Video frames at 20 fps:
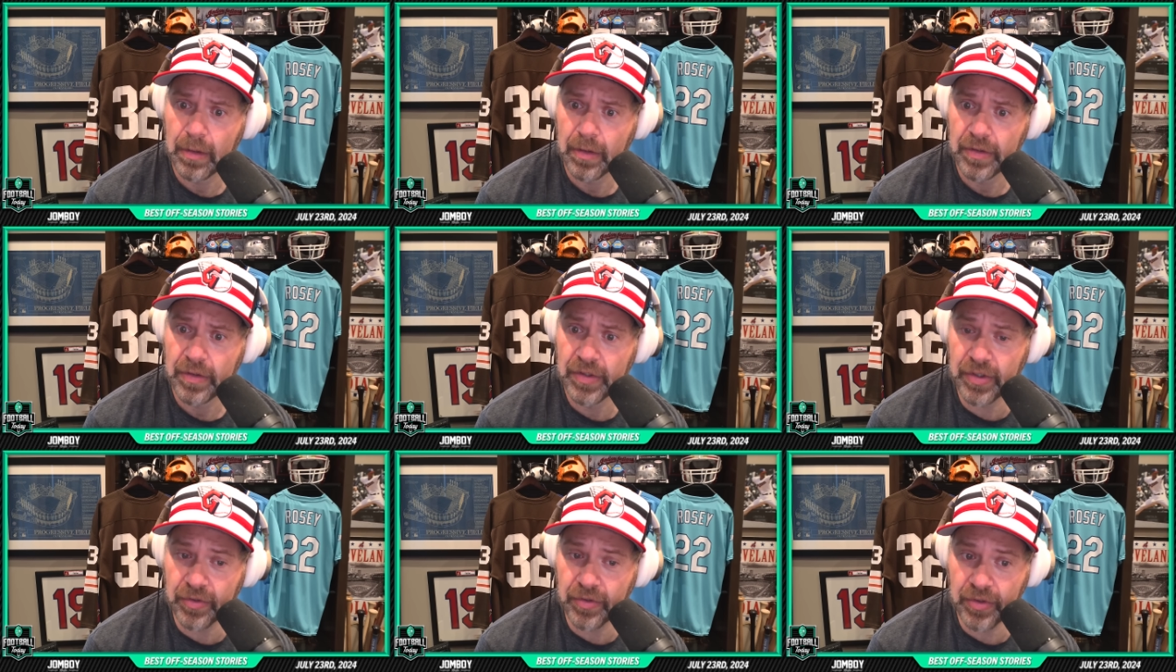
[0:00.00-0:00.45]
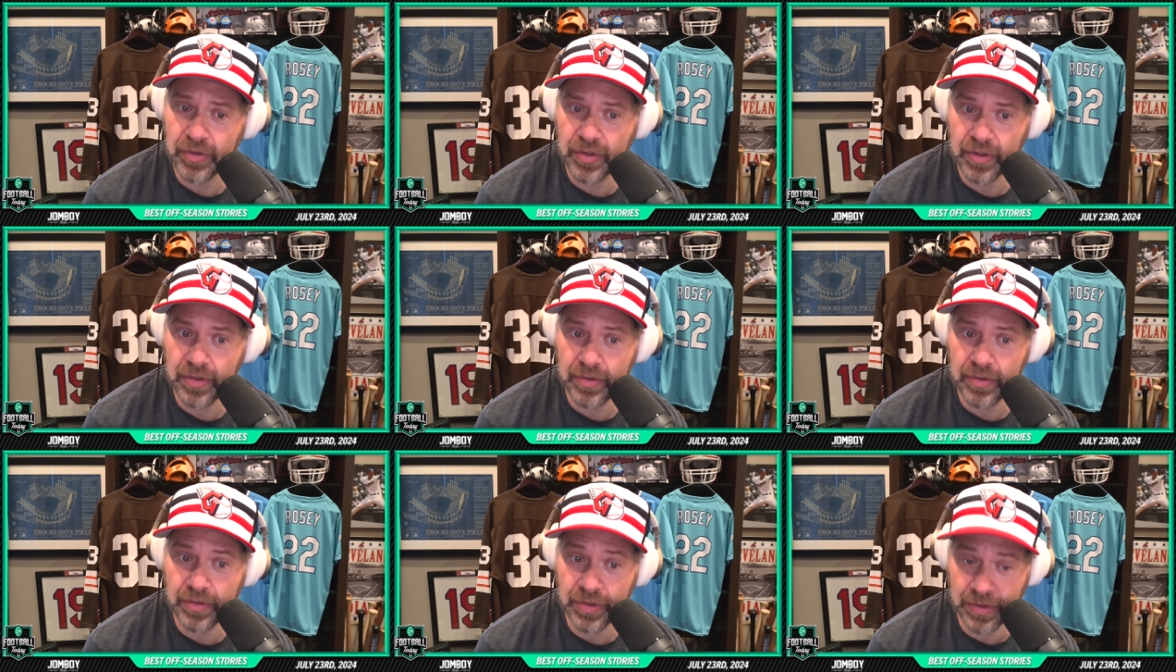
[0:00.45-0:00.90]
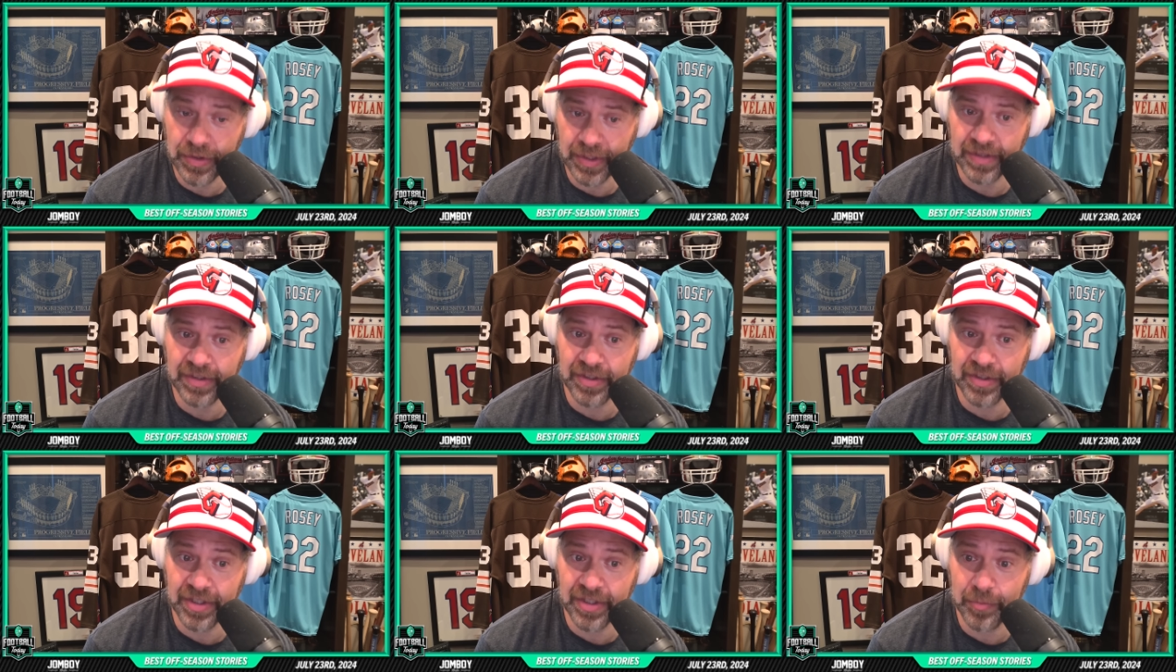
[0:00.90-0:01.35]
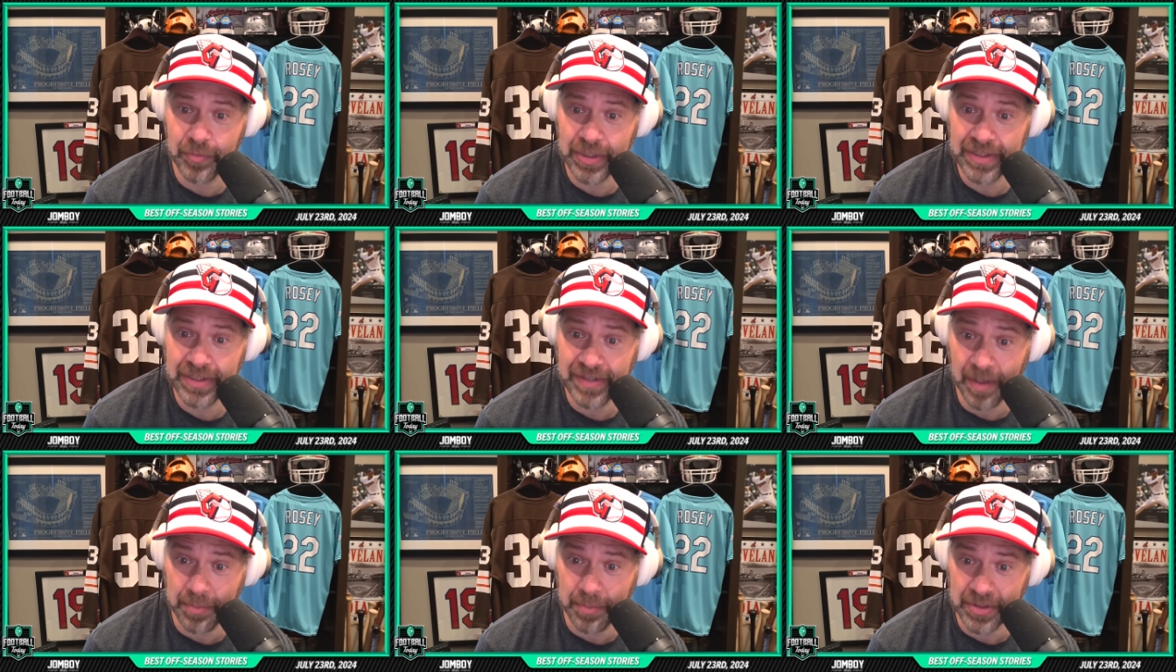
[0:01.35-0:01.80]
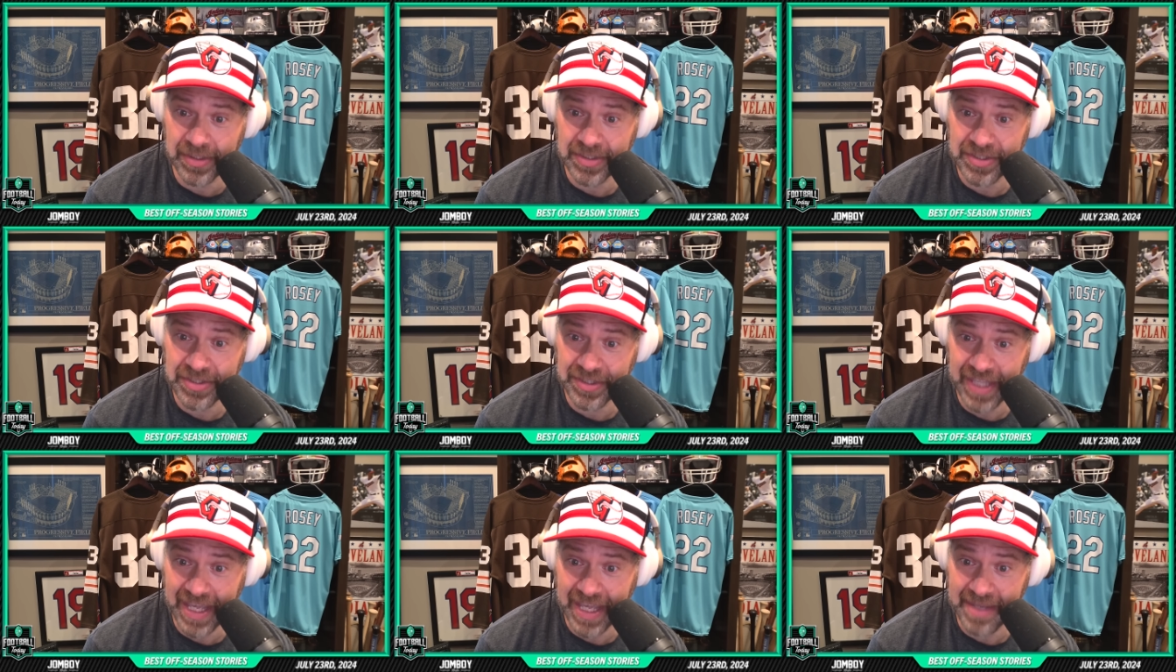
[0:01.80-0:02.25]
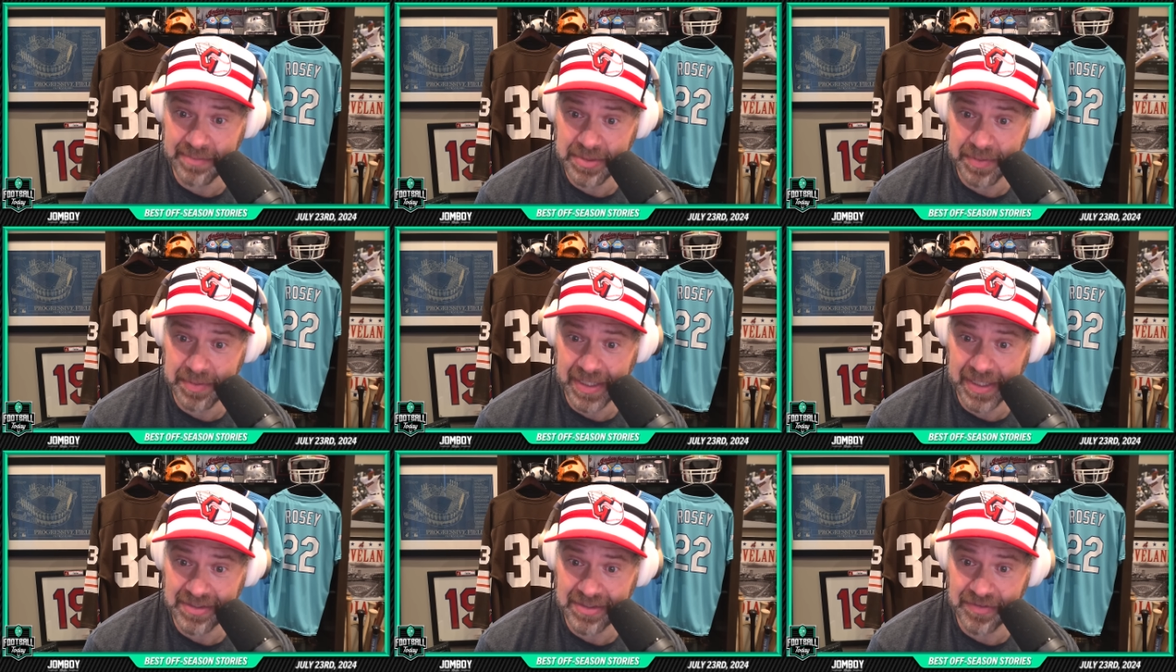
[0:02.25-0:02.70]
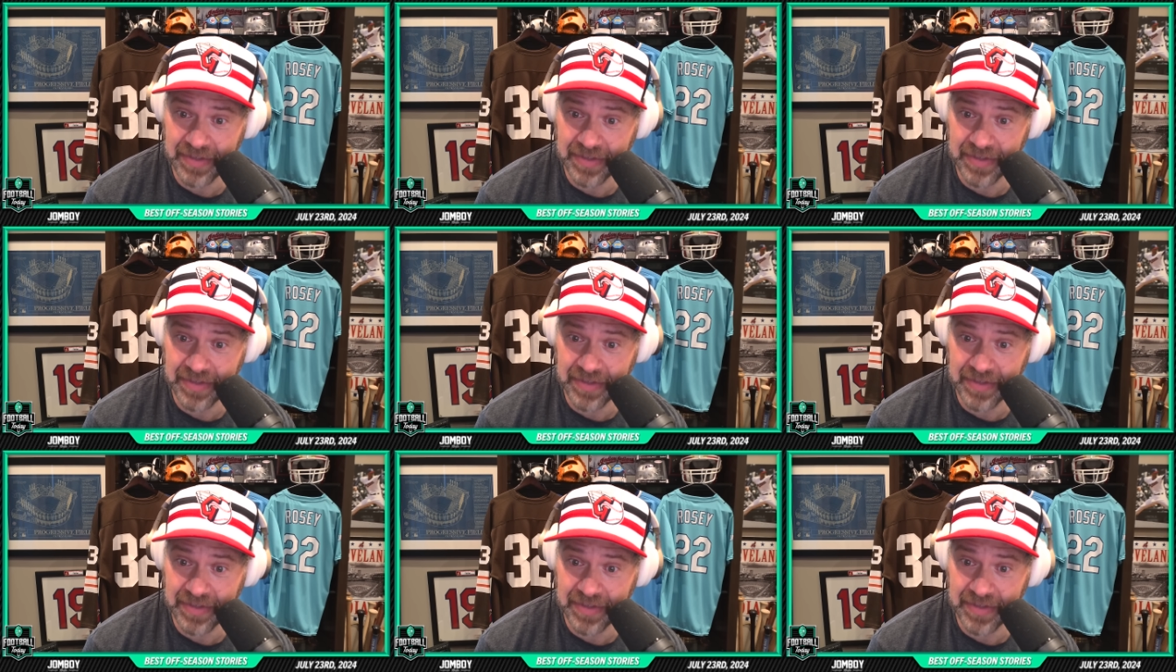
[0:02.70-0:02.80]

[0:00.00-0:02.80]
You you think they're going to win double digit games because I, of